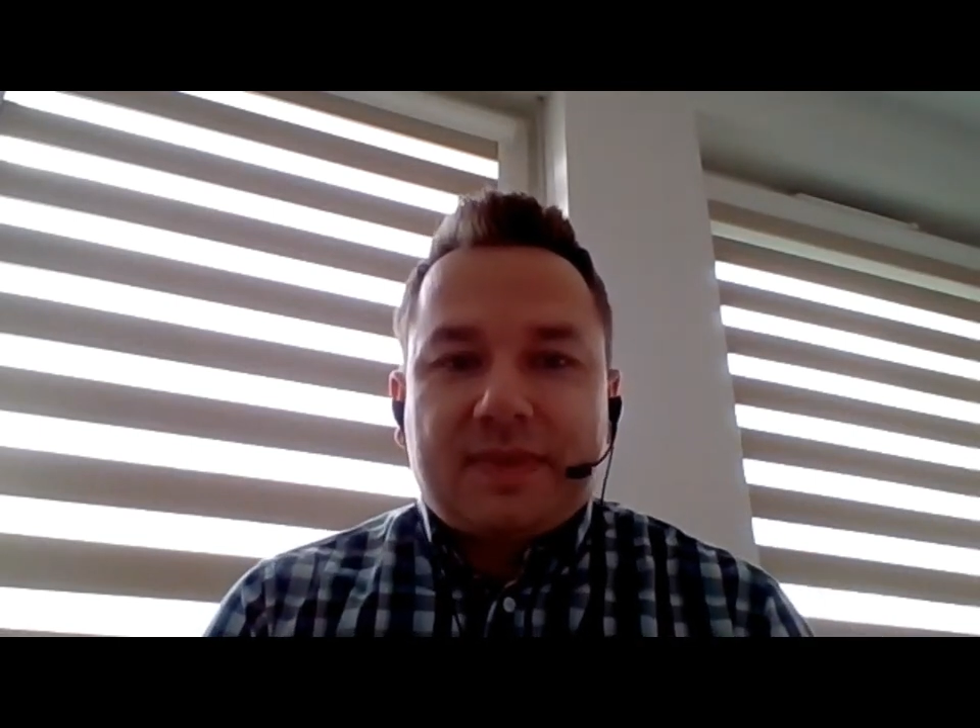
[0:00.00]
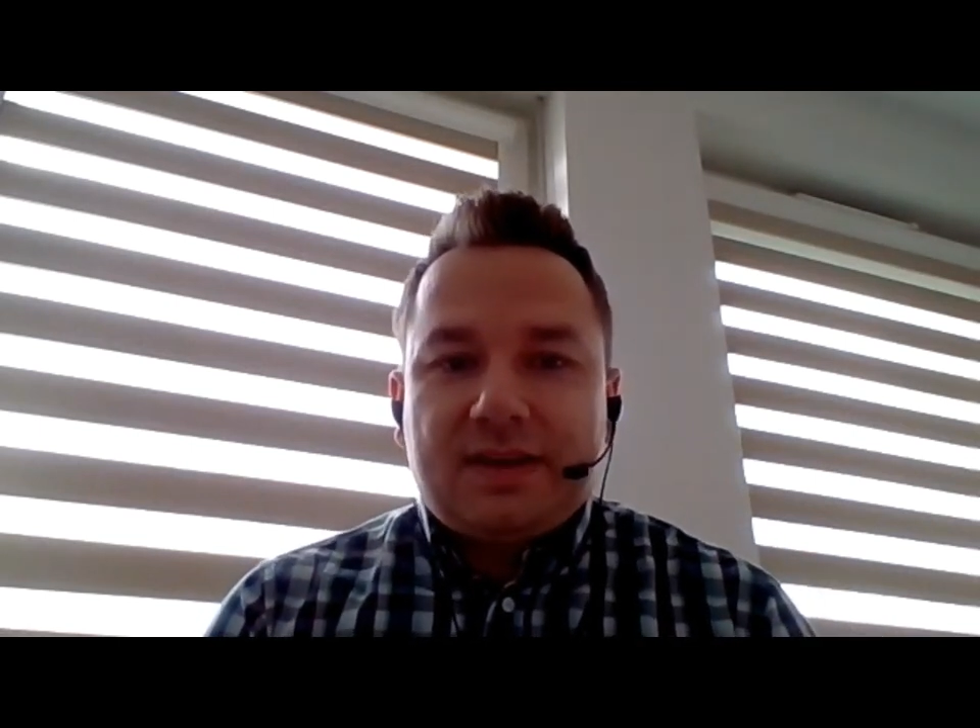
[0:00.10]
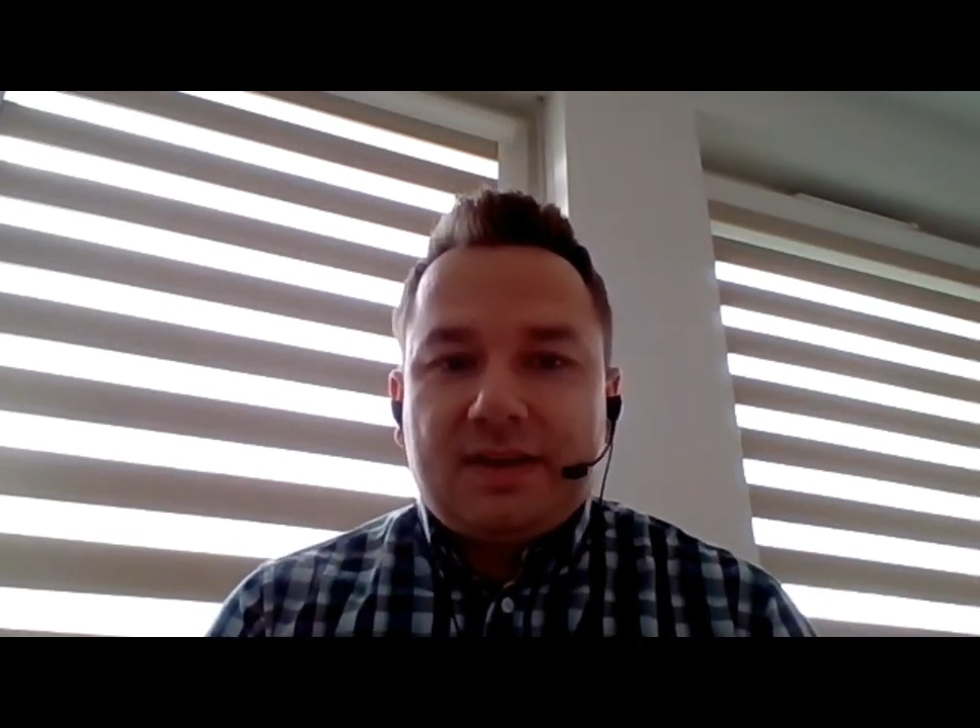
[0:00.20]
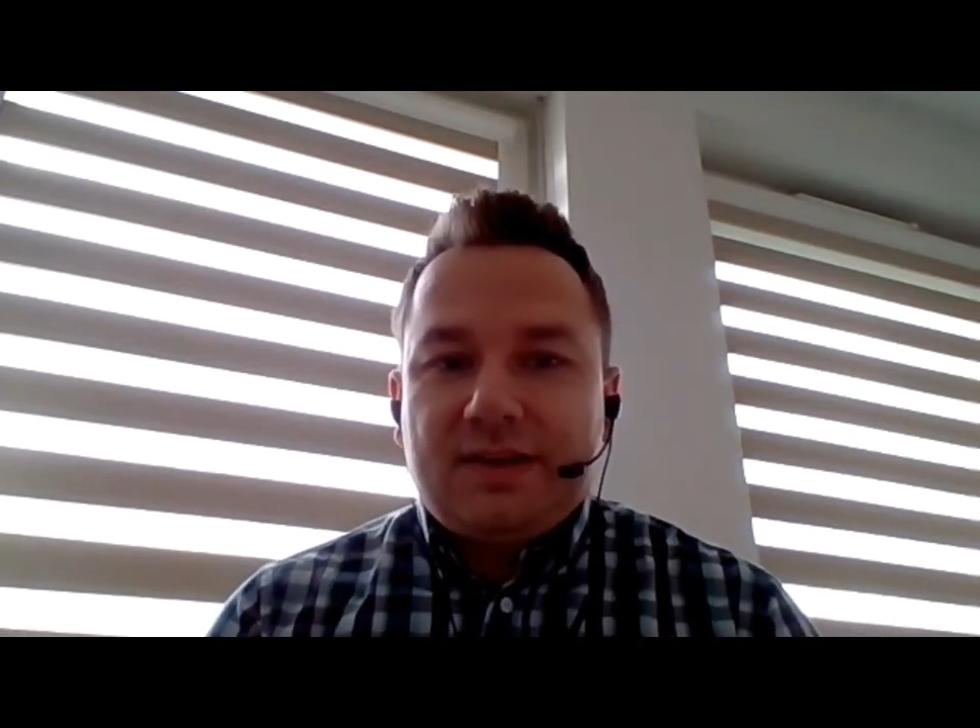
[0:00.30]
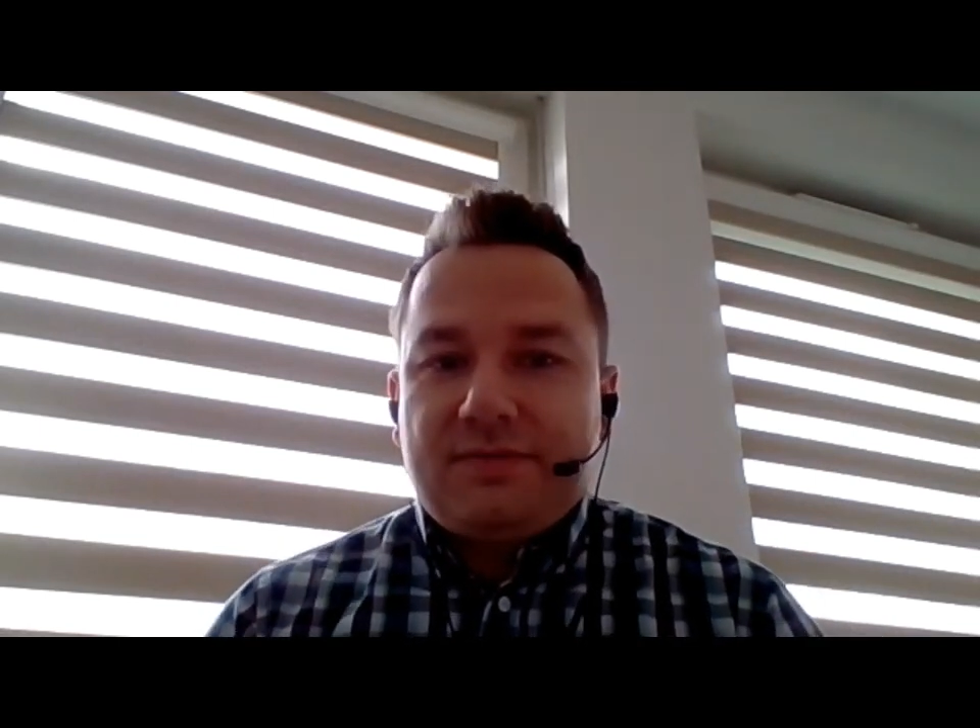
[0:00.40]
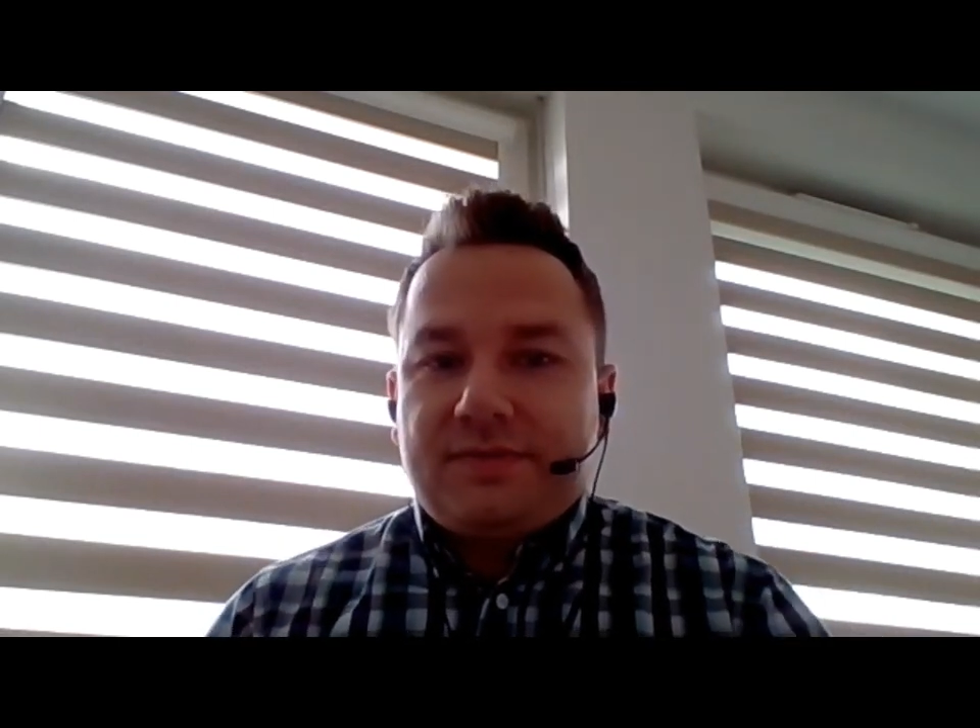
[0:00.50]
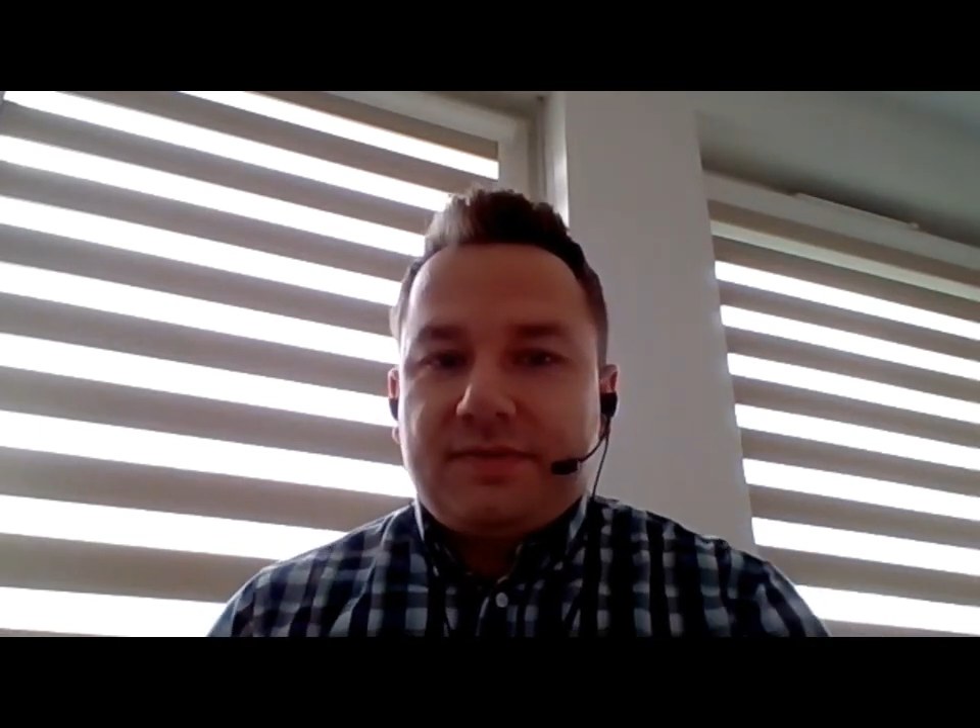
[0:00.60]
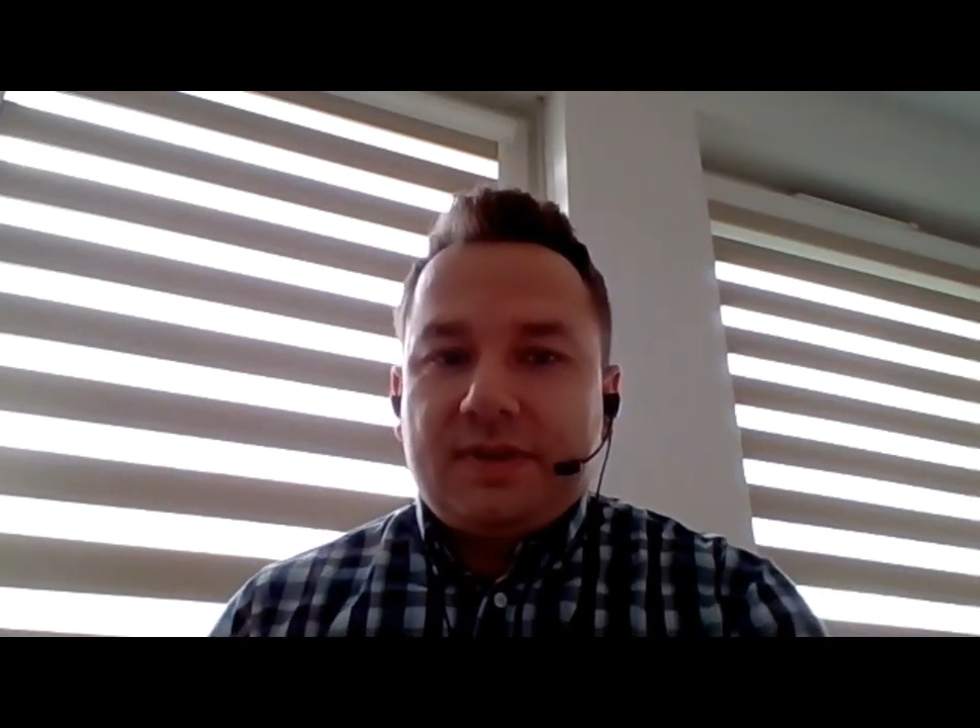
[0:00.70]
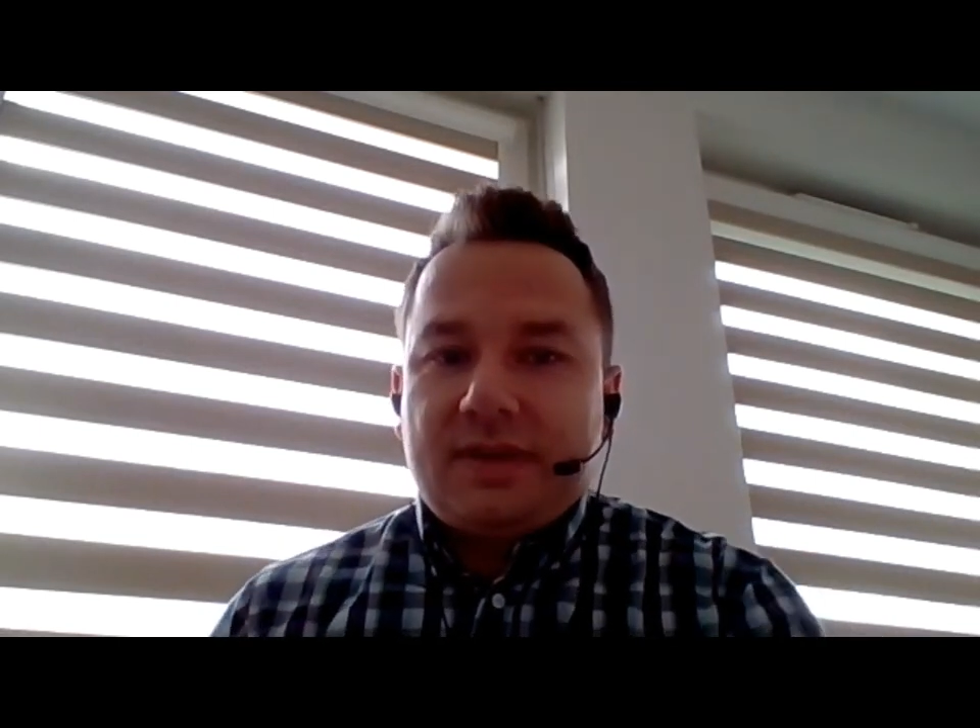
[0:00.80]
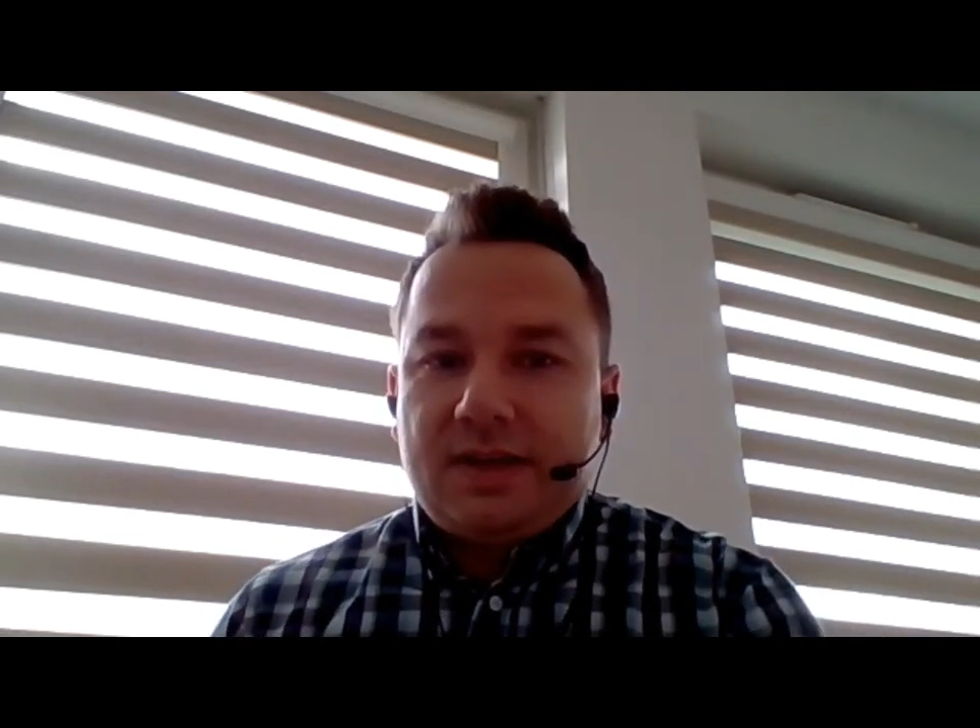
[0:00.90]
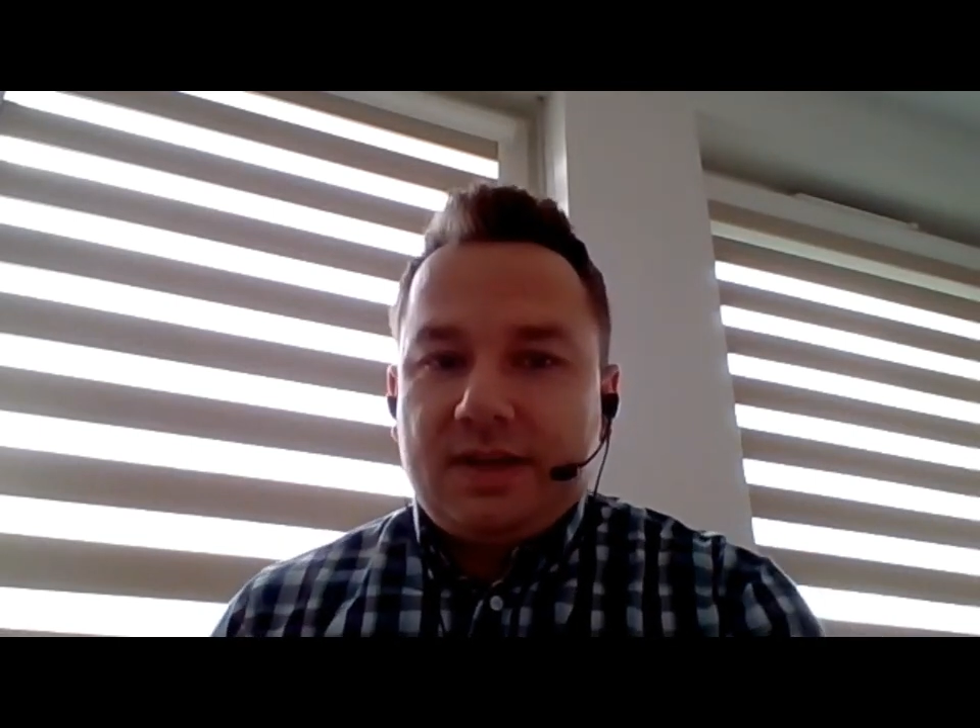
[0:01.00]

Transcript: if uh,